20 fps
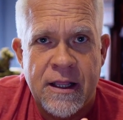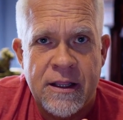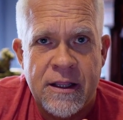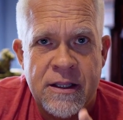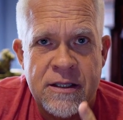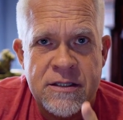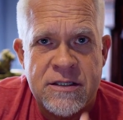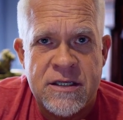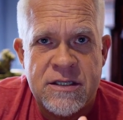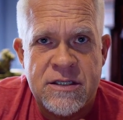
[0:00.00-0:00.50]

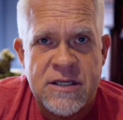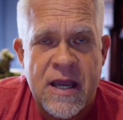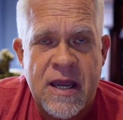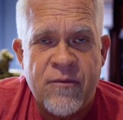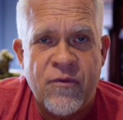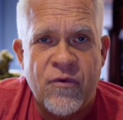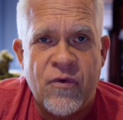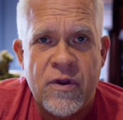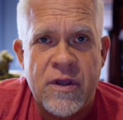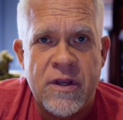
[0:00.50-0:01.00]
this is
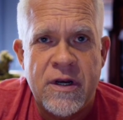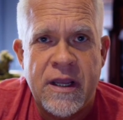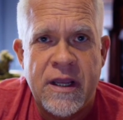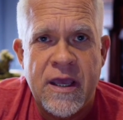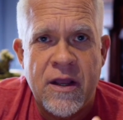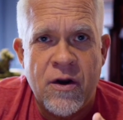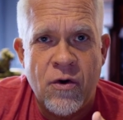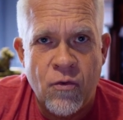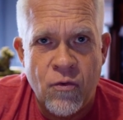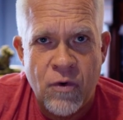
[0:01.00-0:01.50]
time for you to
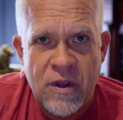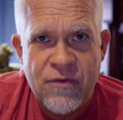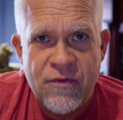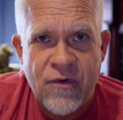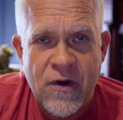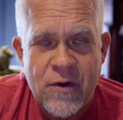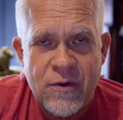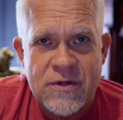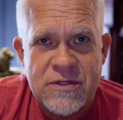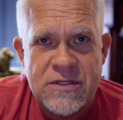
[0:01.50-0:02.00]
get a
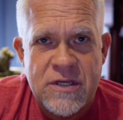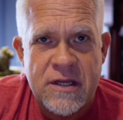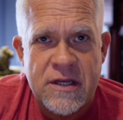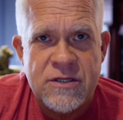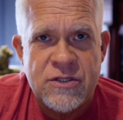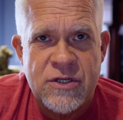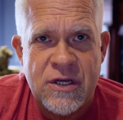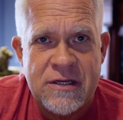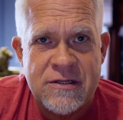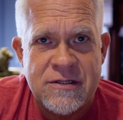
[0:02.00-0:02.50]
refocus
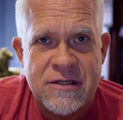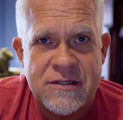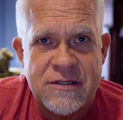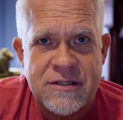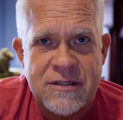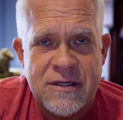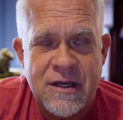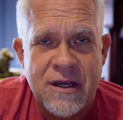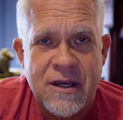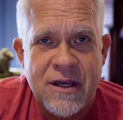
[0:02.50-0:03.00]
on
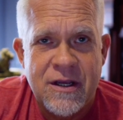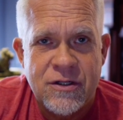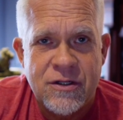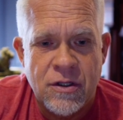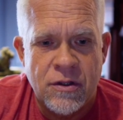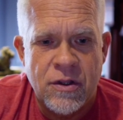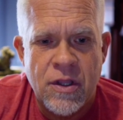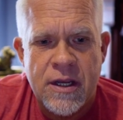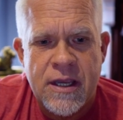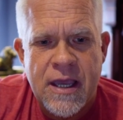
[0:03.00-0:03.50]
Jesus,
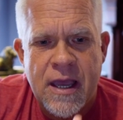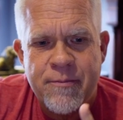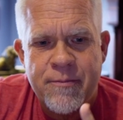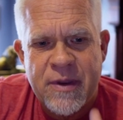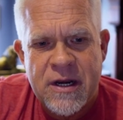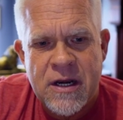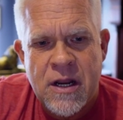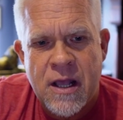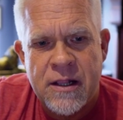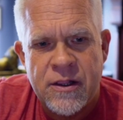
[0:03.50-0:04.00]
to look up
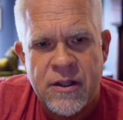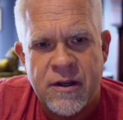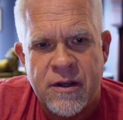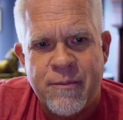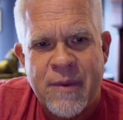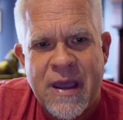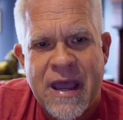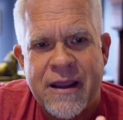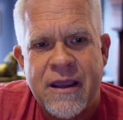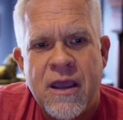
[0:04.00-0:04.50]
and not look
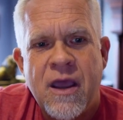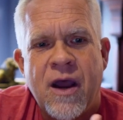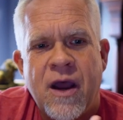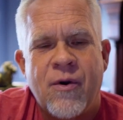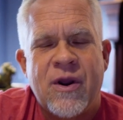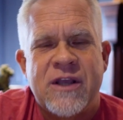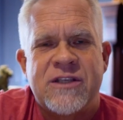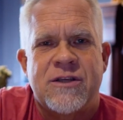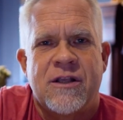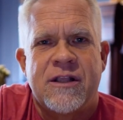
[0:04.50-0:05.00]
back.
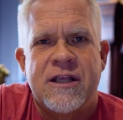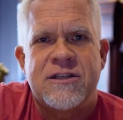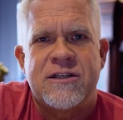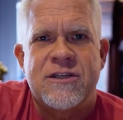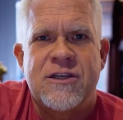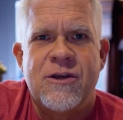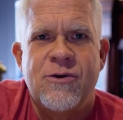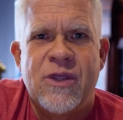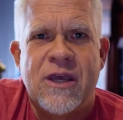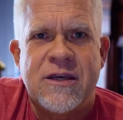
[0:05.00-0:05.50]
All right, so
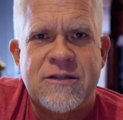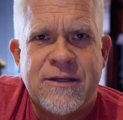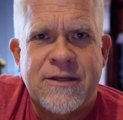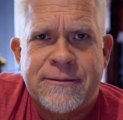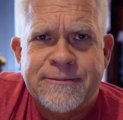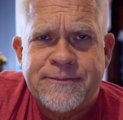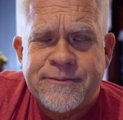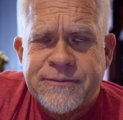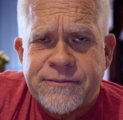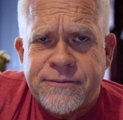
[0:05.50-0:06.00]
let's do this.
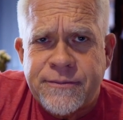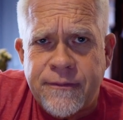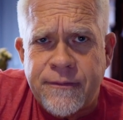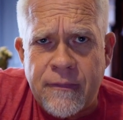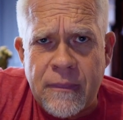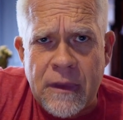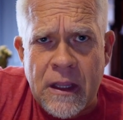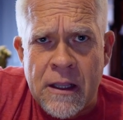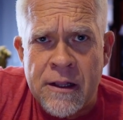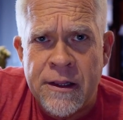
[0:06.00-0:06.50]

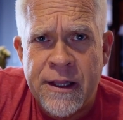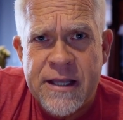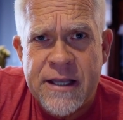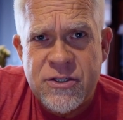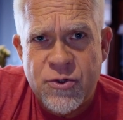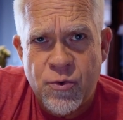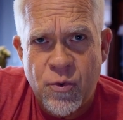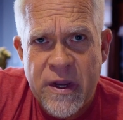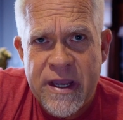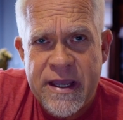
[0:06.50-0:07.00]

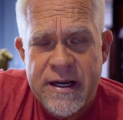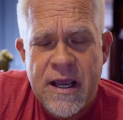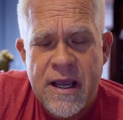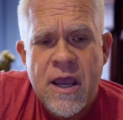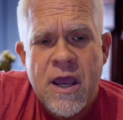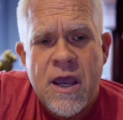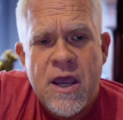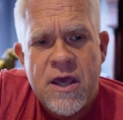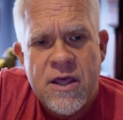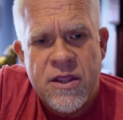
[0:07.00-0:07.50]
Let's read
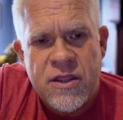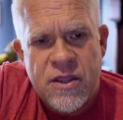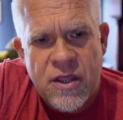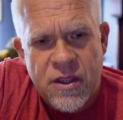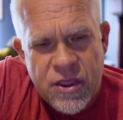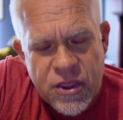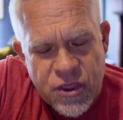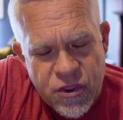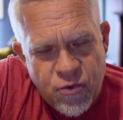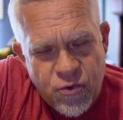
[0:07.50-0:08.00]
the
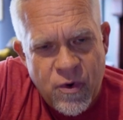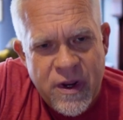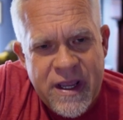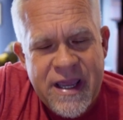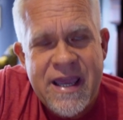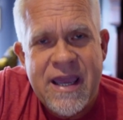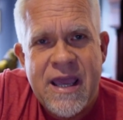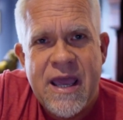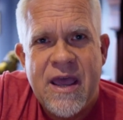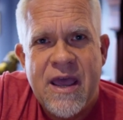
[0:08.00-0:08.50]

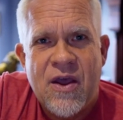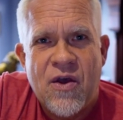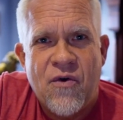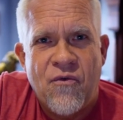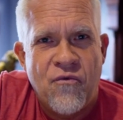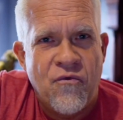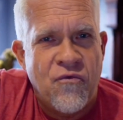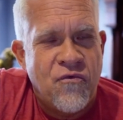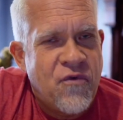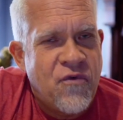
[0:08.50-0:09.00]
three
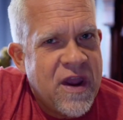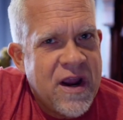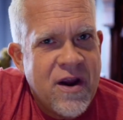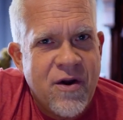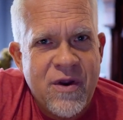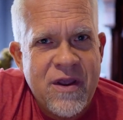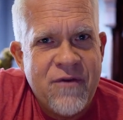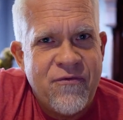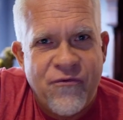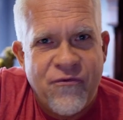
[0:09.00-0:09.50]

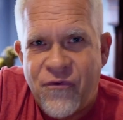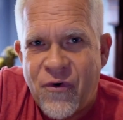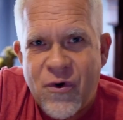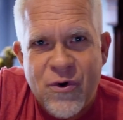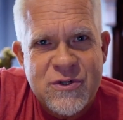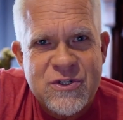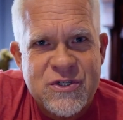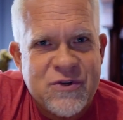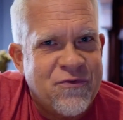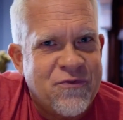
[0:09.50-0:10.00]
very
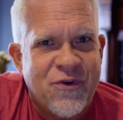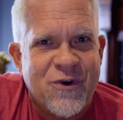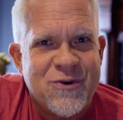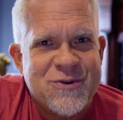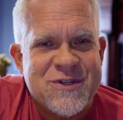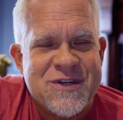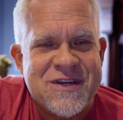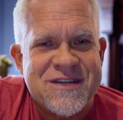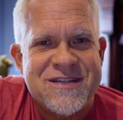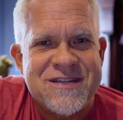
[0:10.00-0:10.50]
first
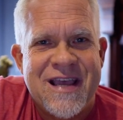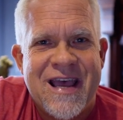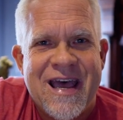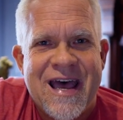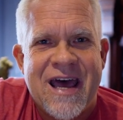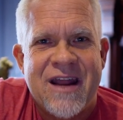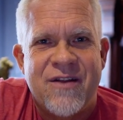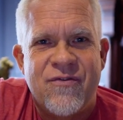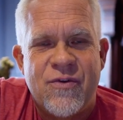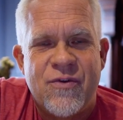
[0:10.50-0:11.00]
verses
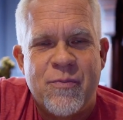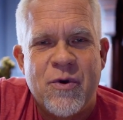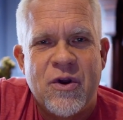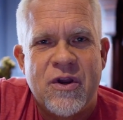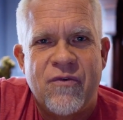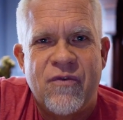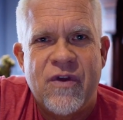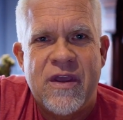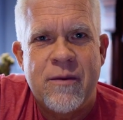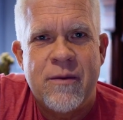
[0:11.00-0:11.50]
out of the
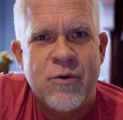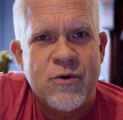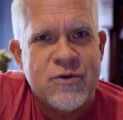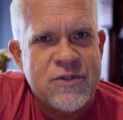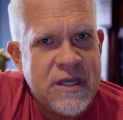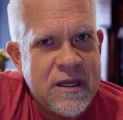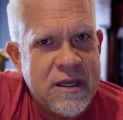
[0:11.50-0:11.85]
book of Hebrews.